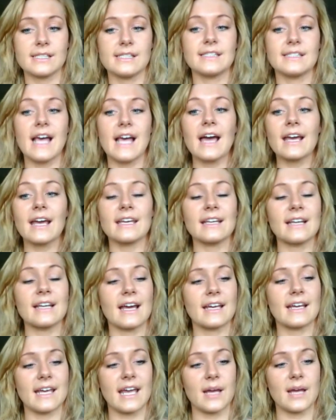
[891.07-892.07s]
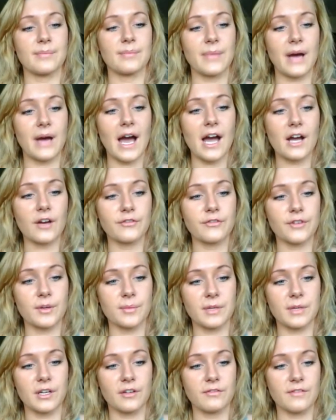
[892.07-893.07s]
The second I came back from
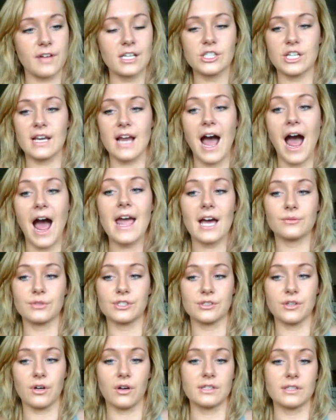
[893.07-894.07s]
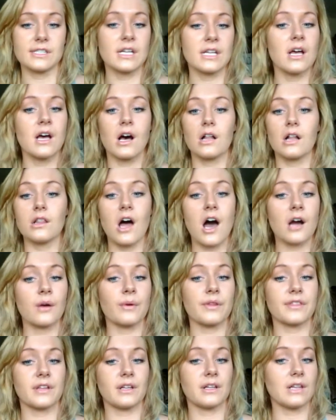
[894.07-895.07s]
convention, I had results along
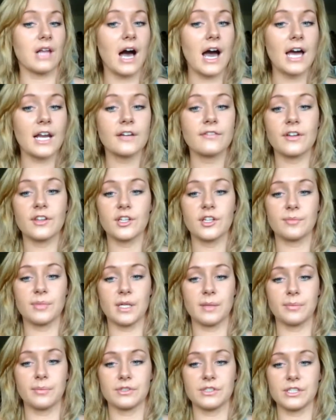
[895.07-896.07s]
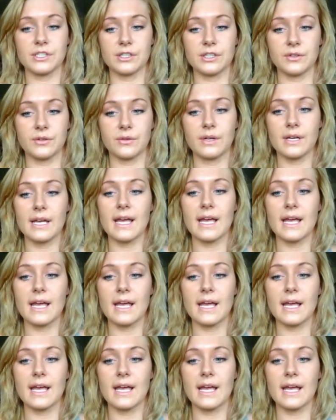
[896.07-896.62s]
with a lot of other people too.